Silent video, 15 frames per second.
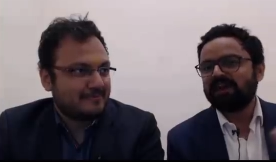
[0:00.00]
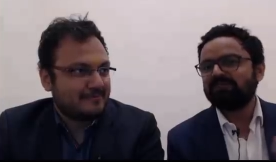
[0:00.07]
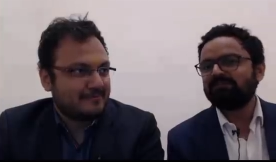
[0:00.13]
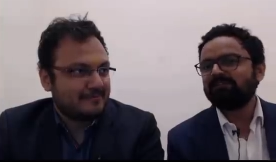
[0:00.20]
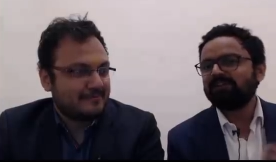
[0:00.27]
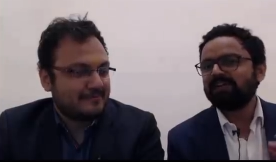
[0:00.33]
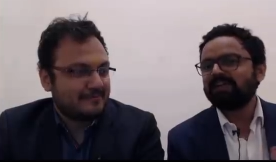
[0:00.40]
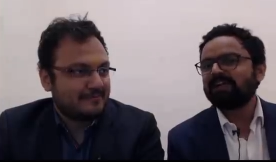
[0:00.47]
Speaker 1: I
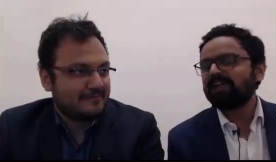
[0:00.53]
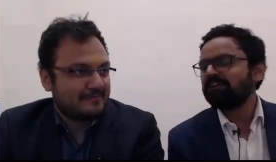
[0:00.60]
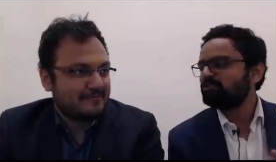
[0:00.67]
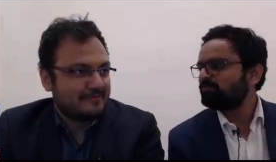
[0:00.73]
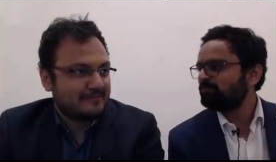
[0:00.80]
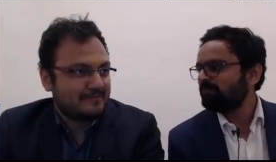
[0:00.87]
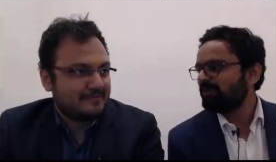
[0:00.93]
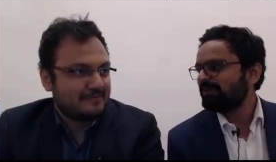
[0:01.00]
felt like I
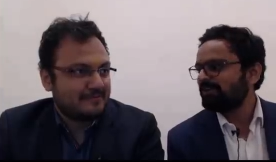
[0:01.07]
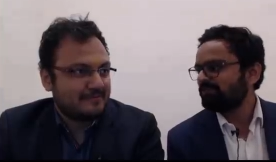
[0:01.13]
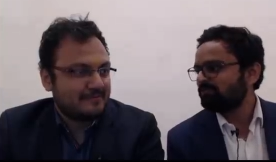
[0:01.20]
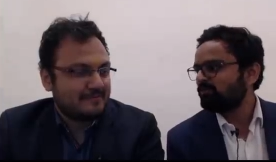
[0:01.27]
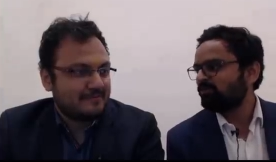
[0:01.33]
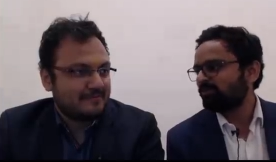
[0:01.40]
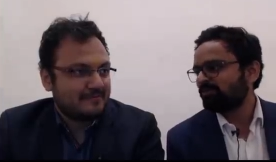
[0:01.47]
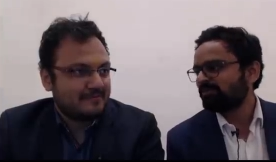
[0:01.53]
should play it
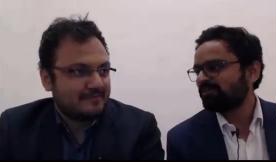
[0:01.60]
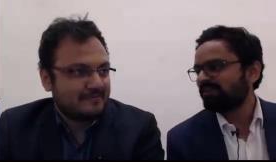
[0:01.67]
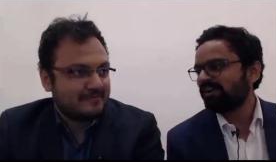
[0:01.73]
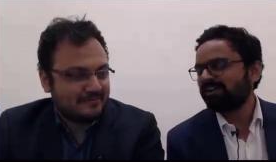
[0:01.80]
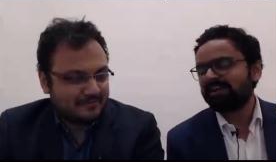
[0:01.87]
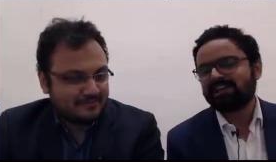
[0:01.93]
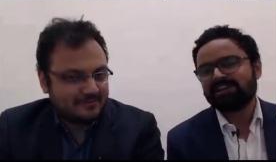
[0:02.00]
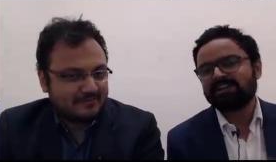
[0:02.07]
more,
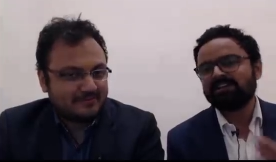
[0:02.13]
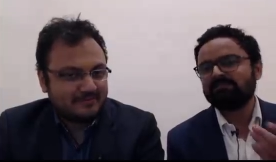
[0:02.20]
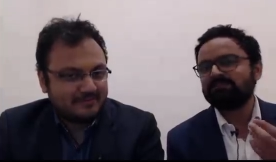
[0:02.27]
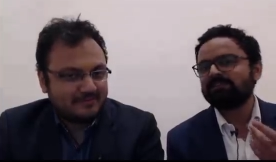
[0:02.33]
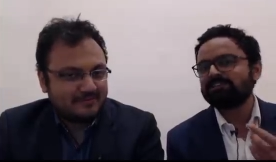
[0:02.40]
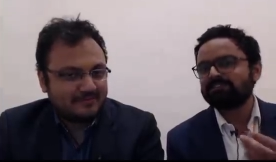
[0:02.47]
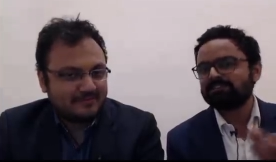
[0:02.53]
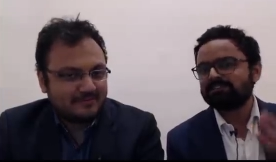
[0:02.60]
and I
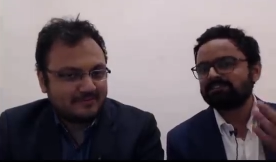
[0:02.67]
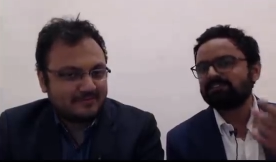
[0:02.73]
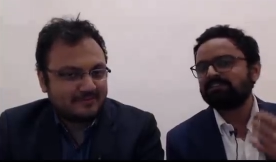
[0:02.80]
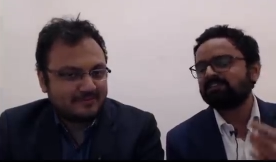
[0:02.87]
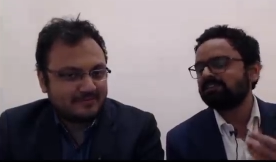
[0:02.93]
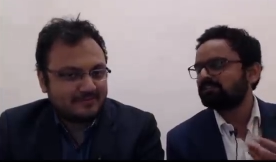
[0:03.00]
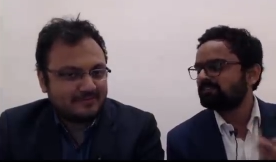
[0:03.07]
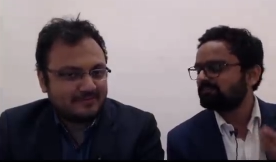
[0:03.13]
always
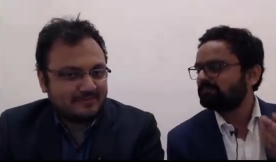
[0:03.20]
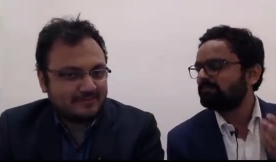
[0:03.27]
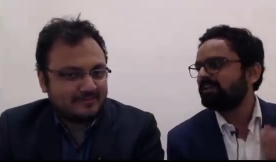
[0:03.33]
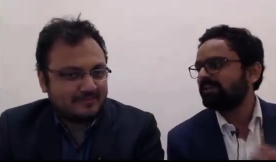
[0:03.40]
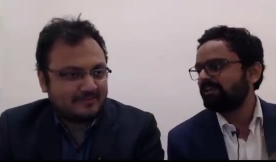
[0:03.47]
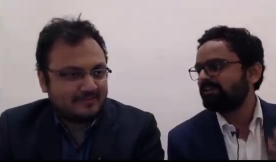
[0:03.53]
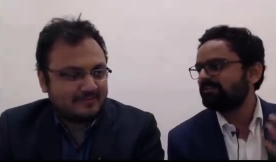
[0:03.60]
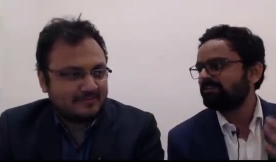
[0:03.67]
uh,
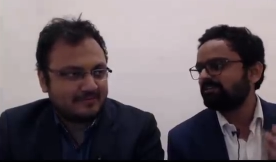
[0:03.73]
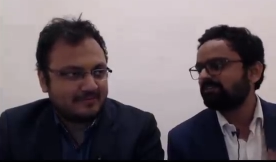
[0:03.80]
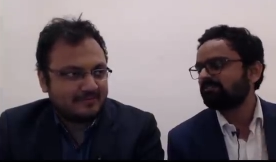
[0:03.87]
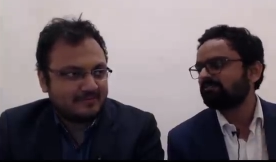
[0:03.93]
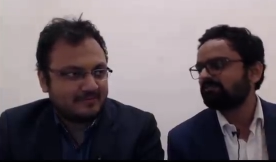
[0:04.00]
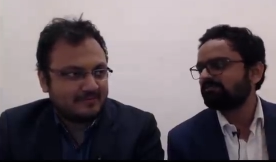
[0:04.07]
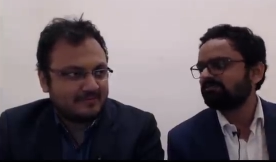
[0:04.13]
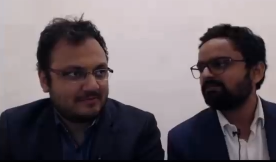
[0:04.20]
played it
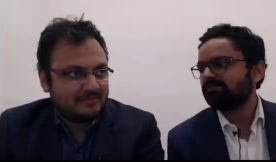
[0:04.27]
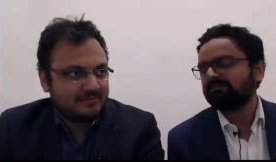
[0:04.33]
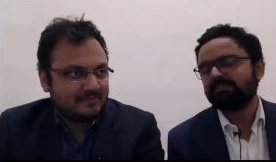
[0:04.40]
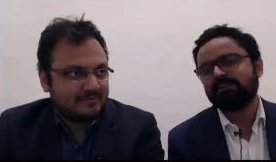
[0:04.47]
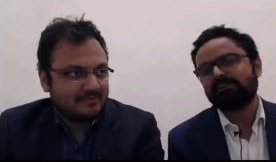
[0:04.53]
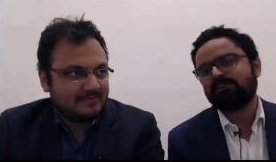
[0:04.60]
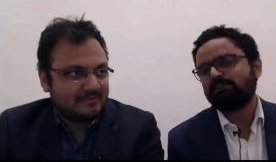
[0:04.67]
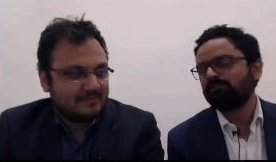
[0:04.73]

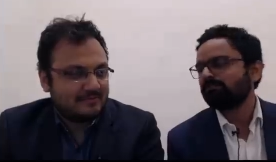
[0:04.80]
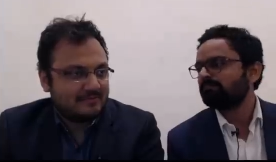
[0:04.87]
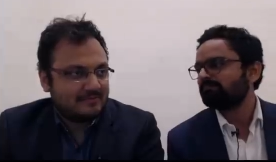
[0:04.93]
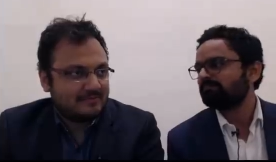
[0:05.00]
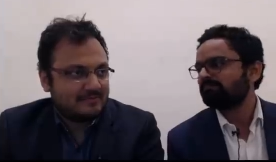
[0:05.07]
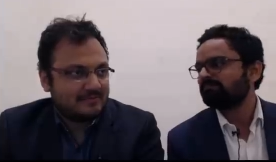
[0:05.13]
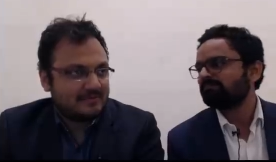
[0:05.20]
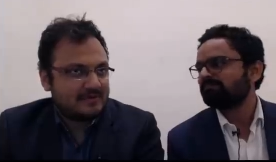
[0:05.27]
thereon.
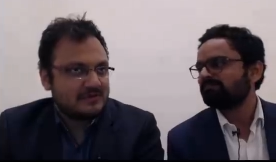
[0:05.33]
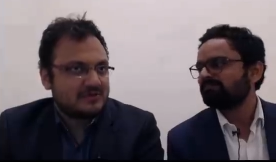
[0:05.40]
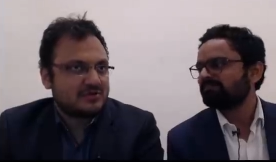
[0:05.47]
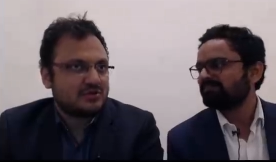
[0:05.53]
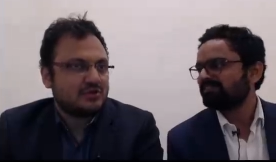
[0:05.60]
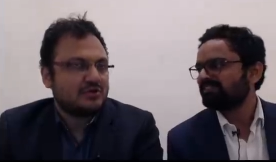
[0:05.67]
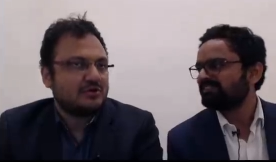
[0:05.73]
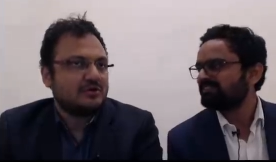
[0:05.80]

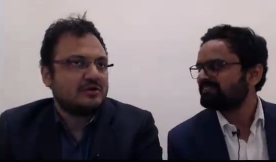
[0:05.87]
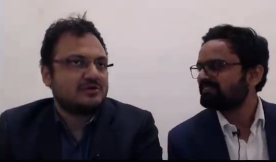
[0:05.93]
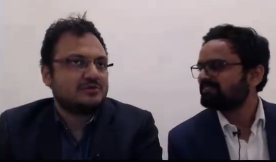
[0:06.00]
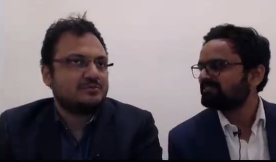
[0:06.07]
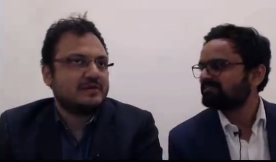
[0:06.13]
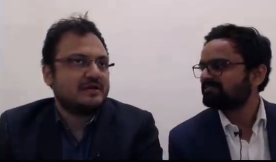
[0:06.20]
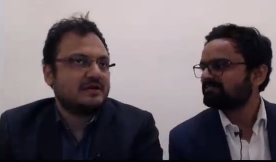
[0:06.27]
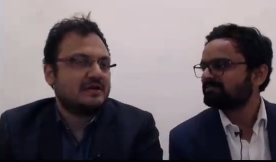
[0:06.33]
Speaker 2: So
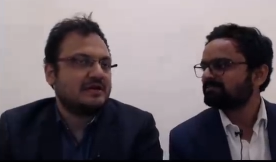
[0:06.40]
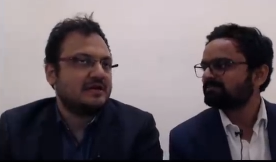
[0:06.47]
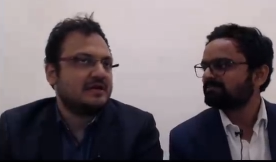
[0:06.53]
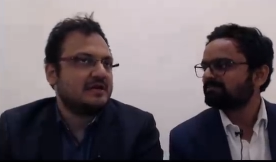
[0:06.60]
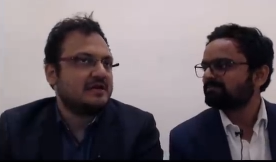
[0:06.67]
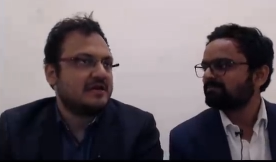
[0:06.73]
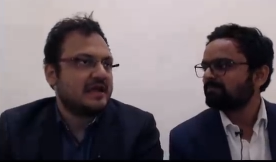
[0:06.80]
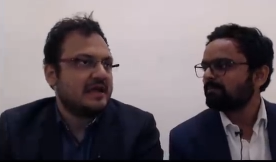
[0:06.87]
it's been
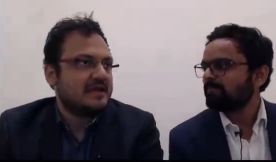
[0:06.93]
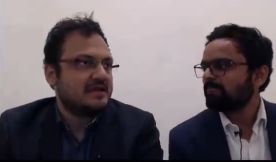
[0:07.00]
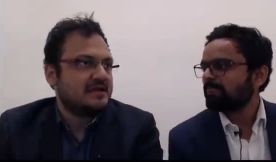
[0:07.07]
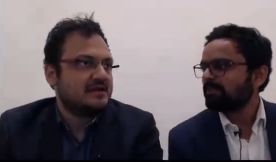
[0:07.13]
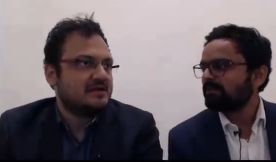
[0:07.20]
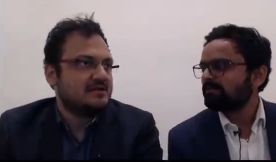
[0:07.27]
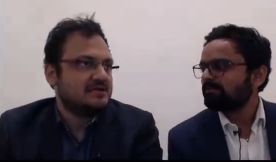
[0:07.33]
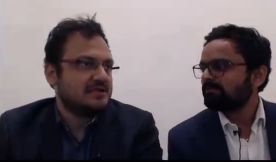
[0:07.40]
nearly ten
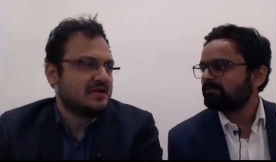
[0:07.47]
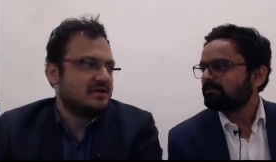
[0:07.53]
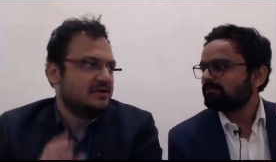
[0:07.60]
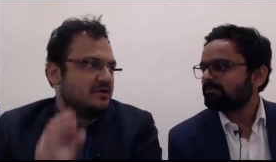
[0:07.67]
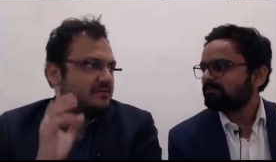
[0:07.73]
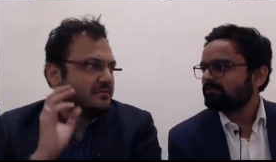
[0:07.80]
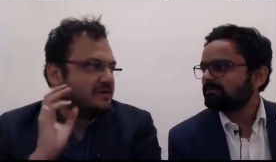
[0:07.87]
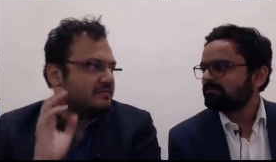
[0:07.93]
years, and
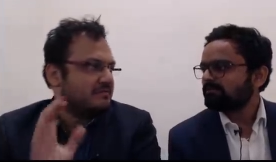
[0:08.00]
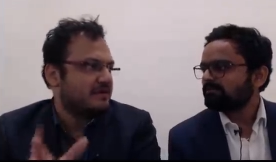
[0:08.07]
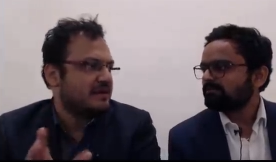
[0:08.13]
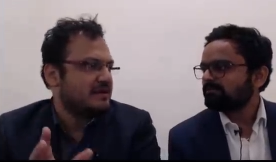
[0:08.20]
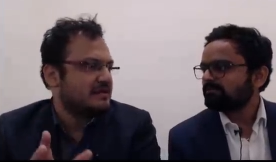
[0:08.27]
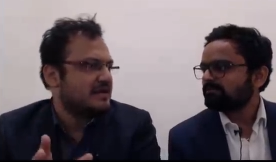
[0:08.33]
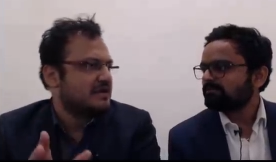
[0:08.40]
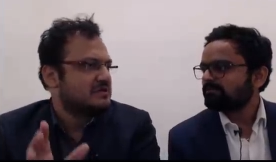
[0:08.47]
you have been
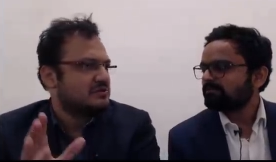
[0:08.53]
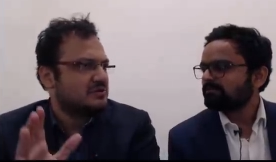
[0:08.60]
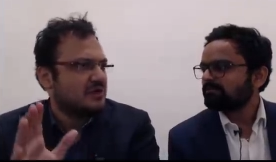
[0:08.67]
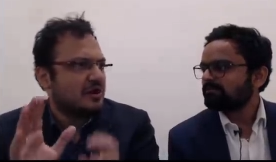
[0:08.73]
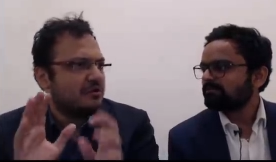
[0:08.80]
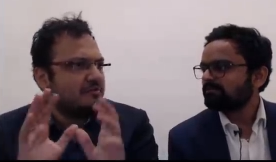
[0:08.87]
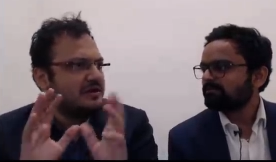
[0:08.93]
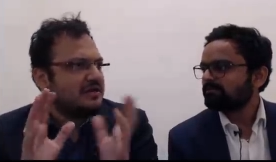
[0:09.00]
playing that. So
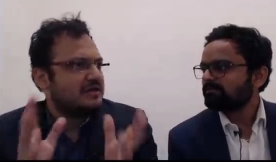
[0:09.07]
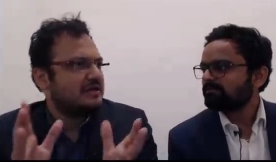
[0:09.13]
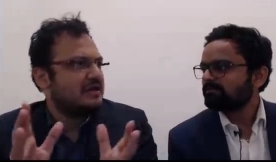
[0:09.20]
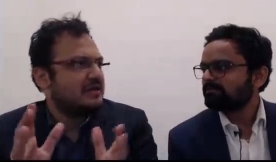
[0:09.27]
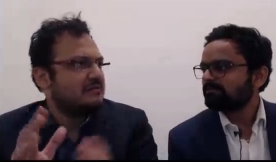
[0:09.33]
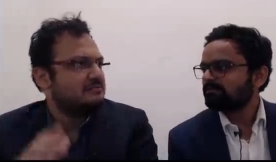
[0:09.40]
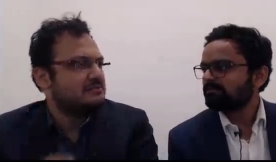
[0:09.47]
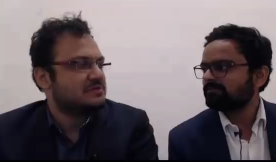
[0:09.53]
how many
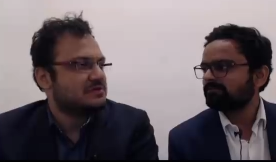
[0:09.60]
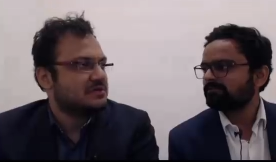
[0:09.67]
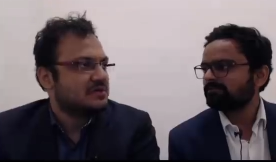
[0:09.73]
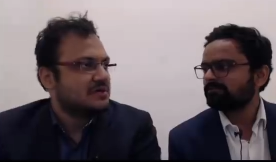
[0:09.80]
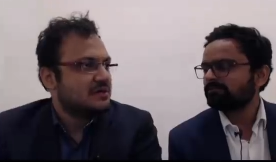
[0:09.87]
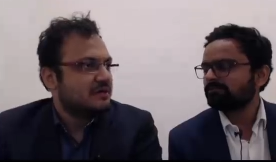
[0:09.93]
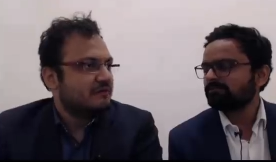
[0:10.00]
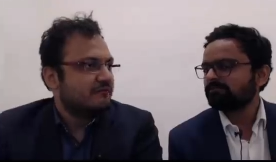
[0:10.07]
games?
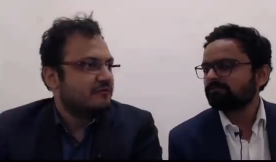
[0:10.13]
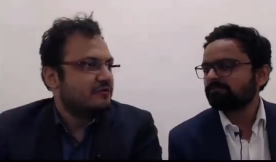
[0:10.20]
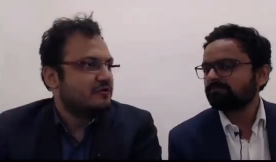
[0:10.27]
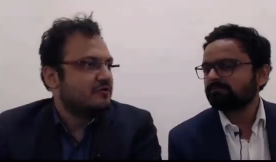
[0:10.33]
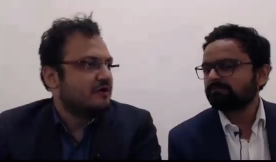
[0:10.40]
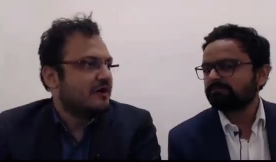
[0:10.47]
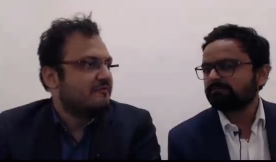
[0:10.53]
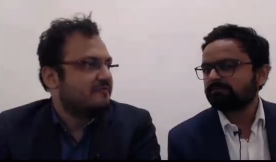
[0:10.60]
would
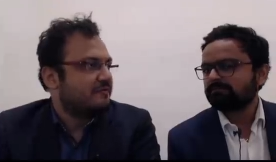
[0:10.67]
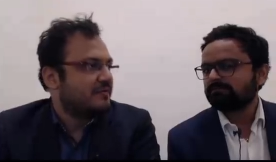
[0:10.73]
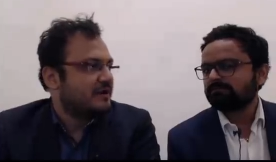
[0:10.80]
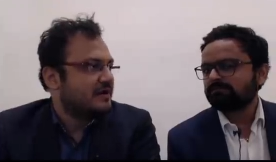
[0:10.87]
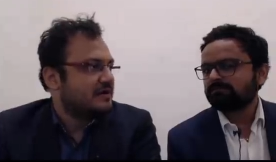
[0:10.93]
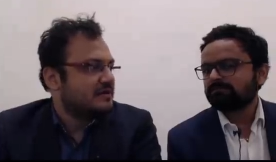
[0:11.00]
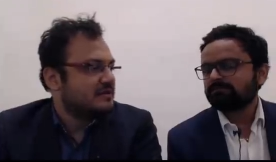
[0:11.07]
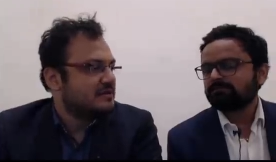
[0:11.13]
you have
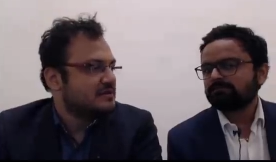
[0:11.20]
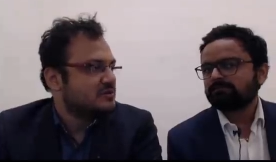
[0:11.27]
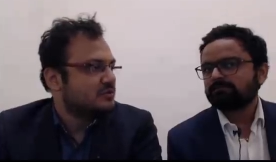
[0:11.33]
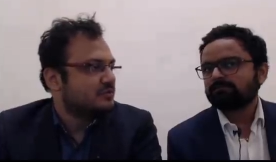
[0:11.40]
played in this